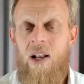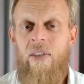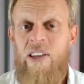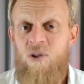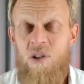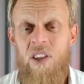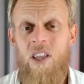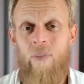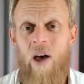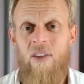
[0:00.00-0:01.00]
Now, the interesting
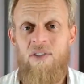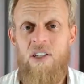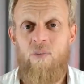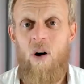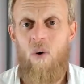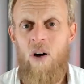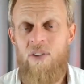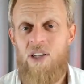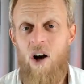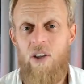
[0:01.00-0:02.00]
thing about this is my wife
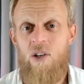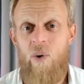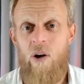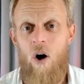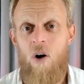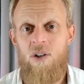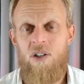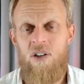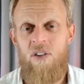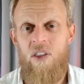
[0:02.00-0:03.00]
is currently doing
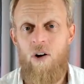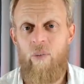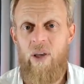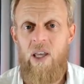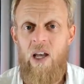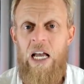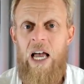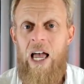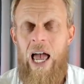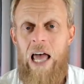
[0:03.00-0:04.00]
oxygen therapy
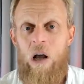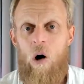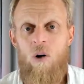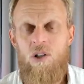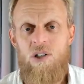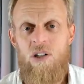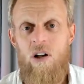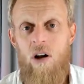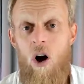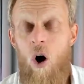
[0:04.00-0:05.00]
and
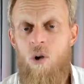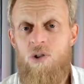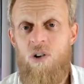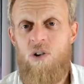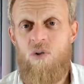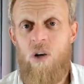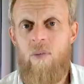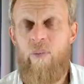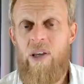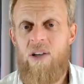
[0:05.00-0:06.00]
oxygen ozone
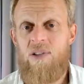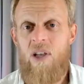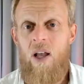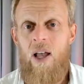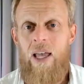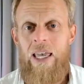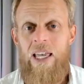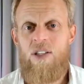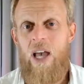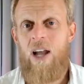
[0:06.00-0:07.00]
treatment because
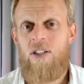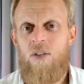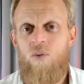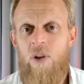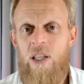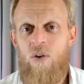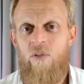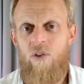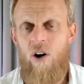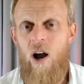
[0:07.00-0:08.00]
it's actually really good
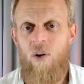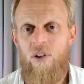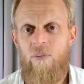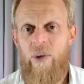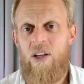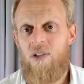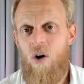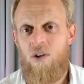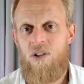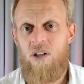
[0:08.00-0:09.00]
for her health and because
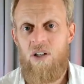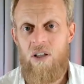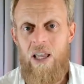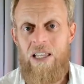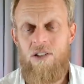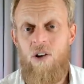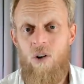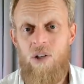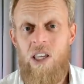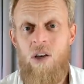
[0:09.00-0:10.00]
oxygen is
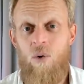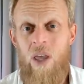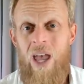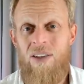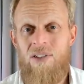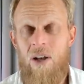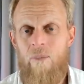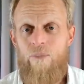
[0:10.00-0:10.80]
known to kill cancer.